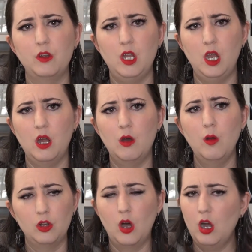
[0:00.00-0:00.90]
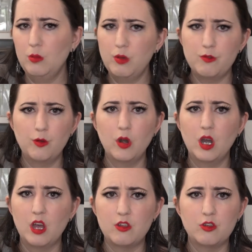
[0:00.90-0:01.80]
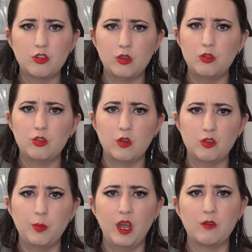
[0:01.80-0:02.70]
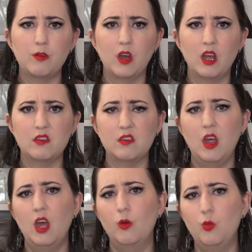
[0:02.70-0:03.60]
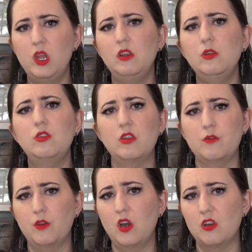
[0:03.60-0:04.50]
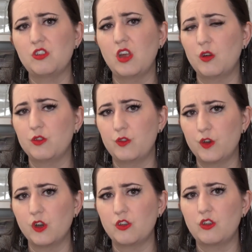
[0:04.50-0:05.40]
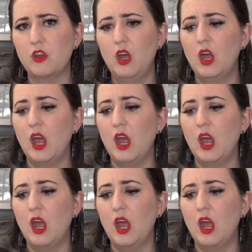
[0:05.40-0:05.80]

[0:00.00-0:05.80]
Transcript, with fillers: You know, long before others lose respect for us, we lose it for ourselves first.